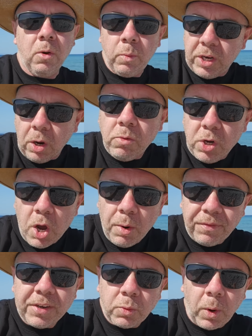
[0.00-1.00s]
We don't know
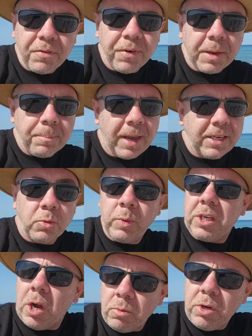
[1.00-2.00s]
if it's Wi-Fi based.
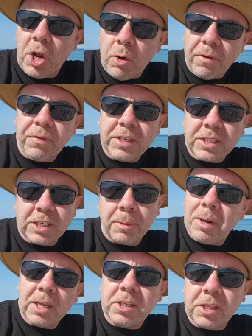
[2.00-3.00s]
We don't know if it's similar